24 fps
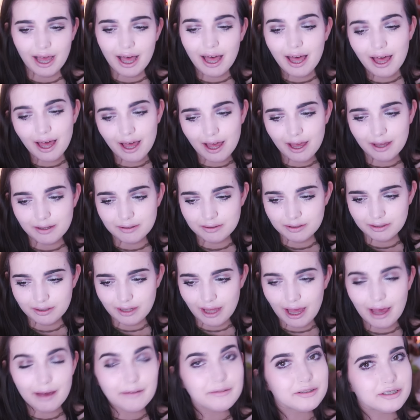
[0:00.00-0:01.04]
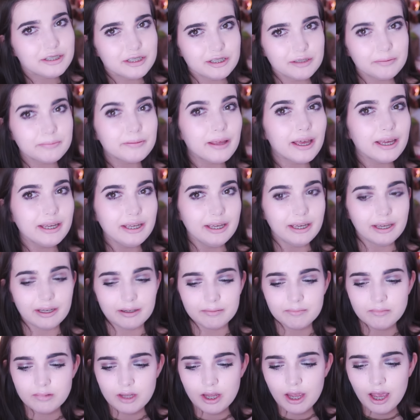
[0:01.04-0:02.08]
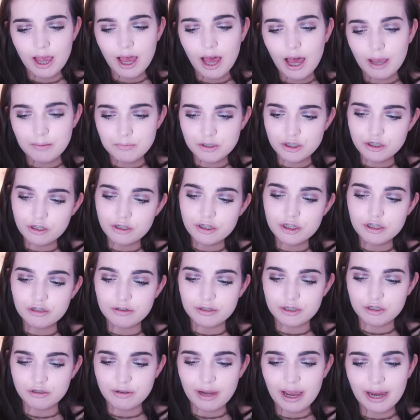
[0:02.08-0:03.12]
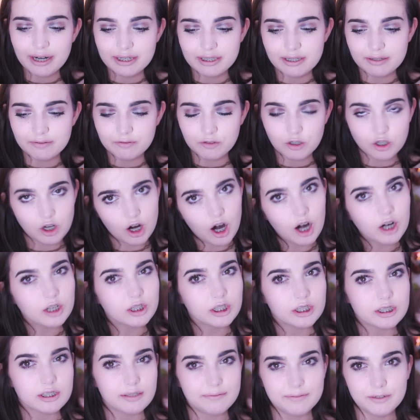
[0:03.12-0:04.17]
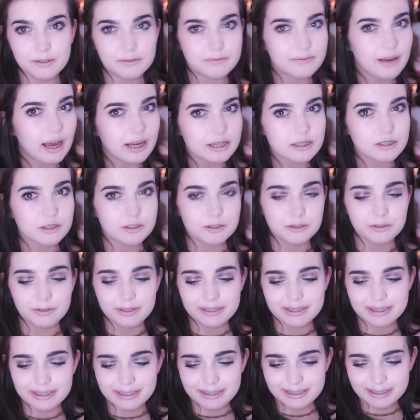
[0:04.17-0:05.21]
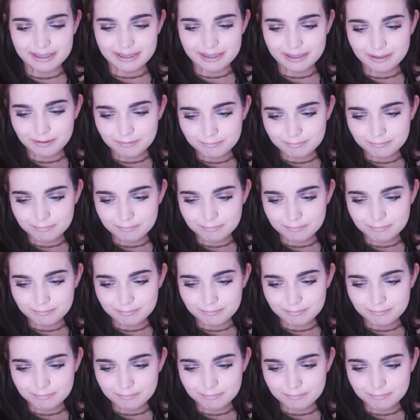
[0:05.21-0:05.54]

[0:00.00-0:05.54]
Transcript: Haha, I was was just playing. I'm sure you're attractive regardless of your fashion choices.